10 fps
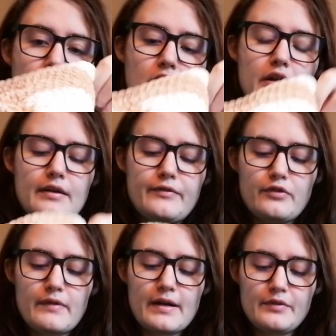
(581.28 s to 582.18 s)
I'll have to
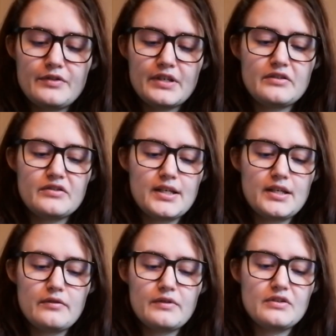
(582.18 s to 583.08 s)
grab the second
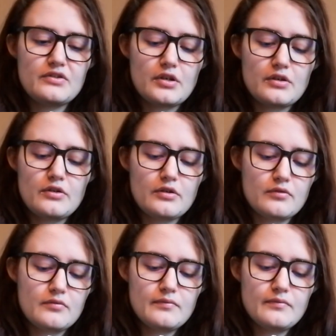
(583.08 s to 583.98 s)
skein of this yarn though.
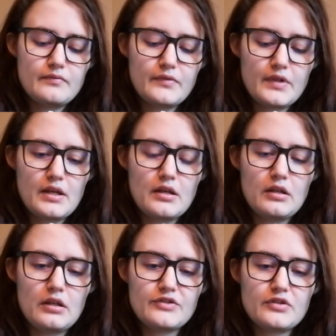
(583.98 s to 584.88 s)
And
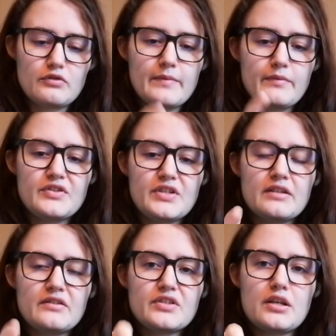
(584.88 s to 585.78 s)
I'll also grab the
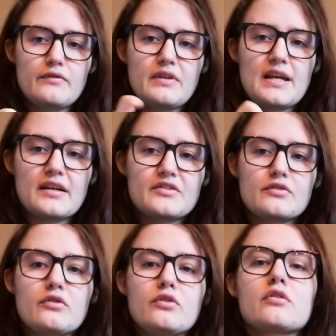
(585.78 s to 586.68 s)
second skein of the
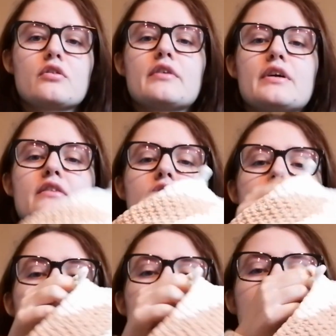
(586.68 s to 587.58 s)
accent color already
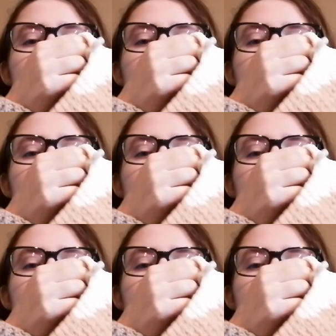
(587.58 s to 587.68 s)
too.